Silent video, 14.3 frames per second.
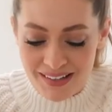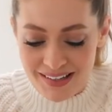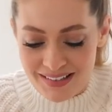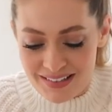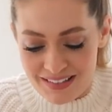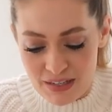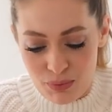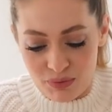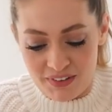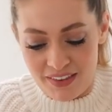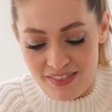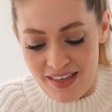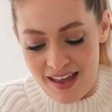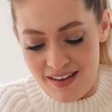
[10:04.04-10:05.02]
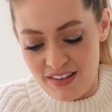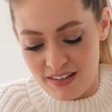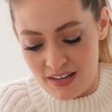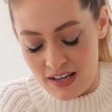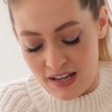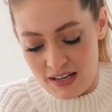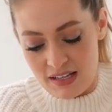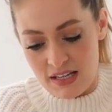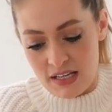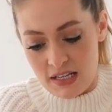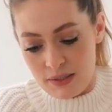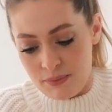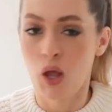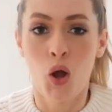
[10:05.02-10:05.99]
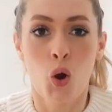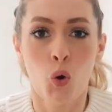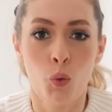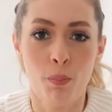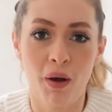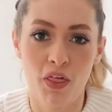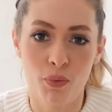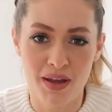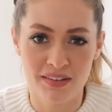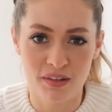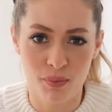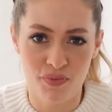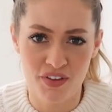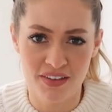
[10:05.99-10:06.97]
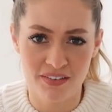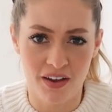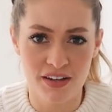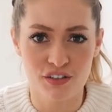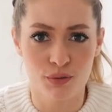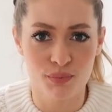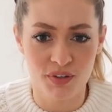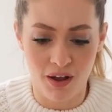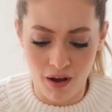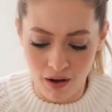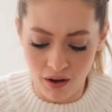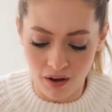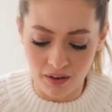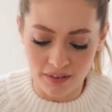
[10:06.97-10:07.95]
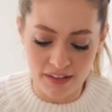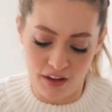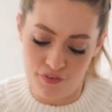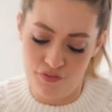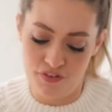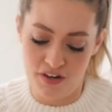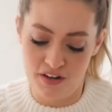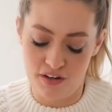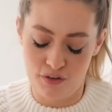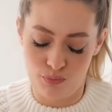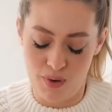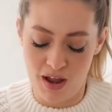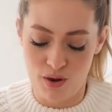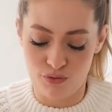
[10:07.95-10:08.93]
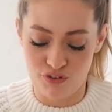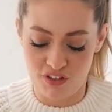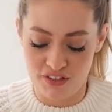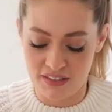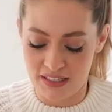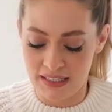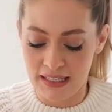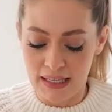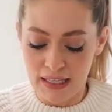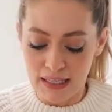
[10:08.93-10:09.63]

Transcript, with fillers: nice to see what's in there, isn't it? Oh, by the way, some of these items are gifted as well, just a